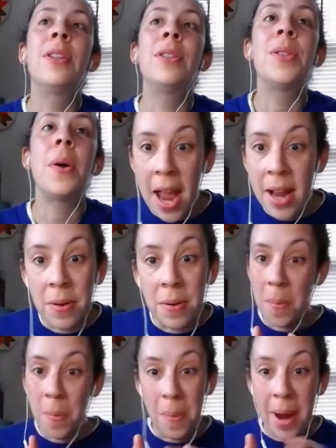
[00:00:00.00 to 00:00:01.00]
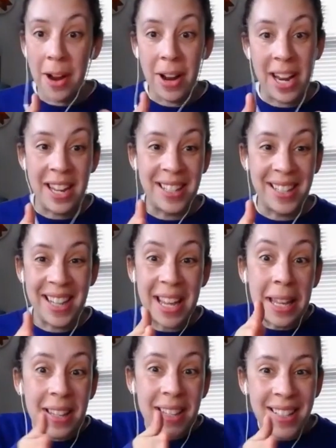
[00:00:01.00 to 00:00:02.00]
and so I don't where he
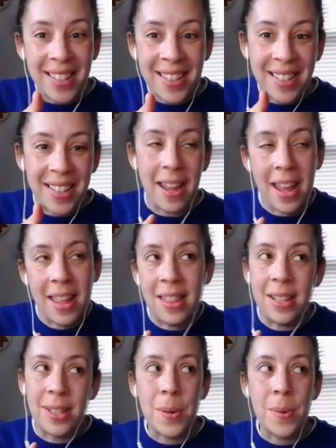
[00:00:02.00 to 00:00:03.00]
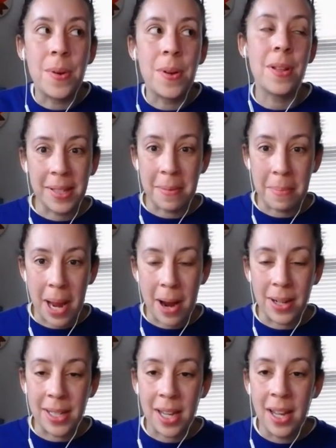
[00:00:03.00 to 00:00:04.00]
is in the school or
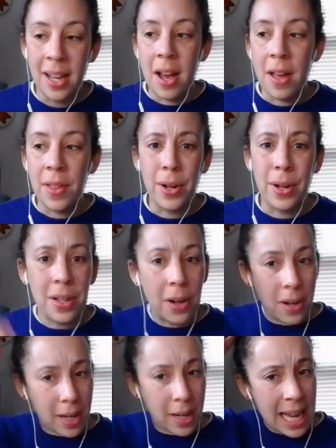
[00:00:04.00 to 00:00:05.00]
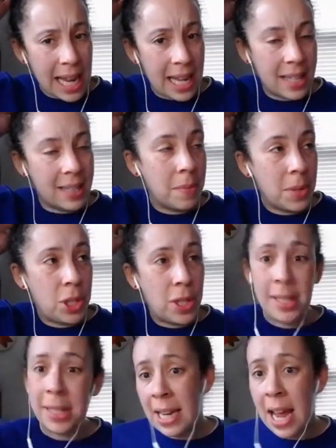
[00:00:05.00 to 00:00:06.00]
compared to other or kids, which
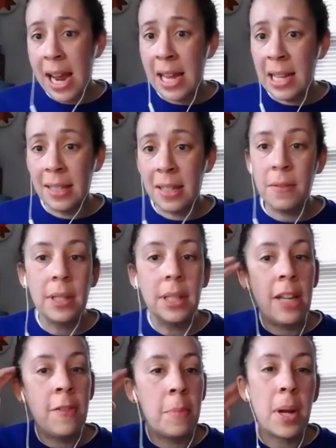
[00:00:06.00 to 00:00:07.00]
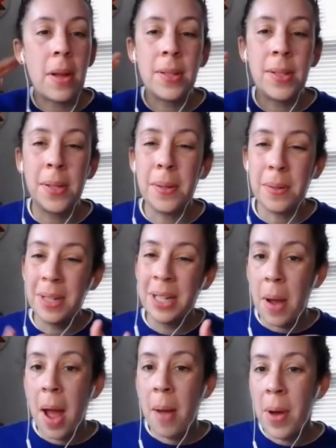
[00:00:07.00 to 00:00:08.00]
is nice and a relief, but also
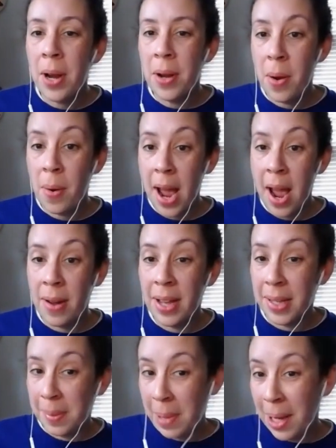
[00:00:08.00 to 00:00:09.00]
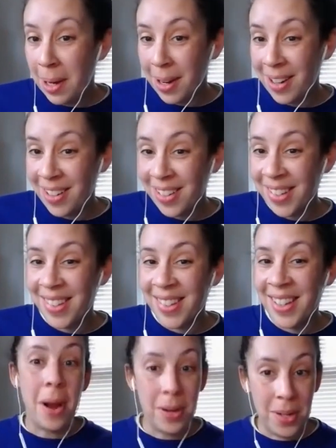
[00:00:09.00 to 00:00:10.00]
I want to know how his peers
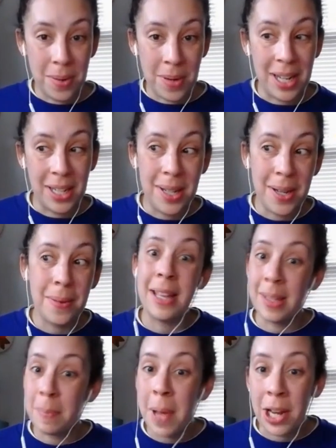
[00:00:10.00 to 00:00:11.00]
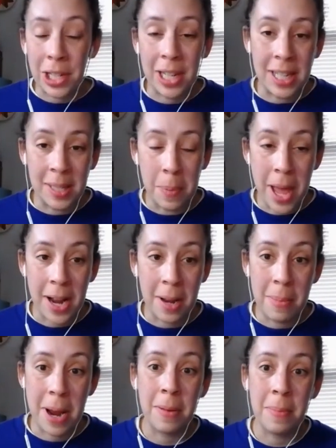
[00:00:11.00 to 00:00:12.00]
are doing too, especially his black
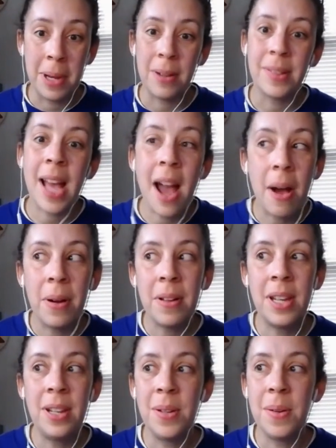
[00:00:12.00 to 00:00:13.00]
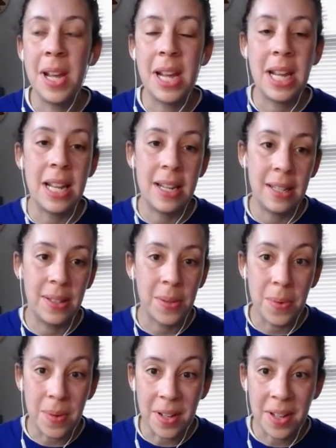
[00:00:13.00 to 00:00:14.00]
and brown peers. How are they doing in
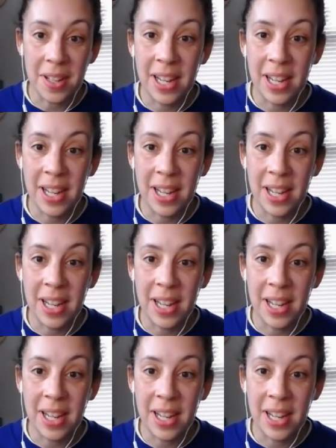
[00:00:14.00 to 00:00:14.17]
school?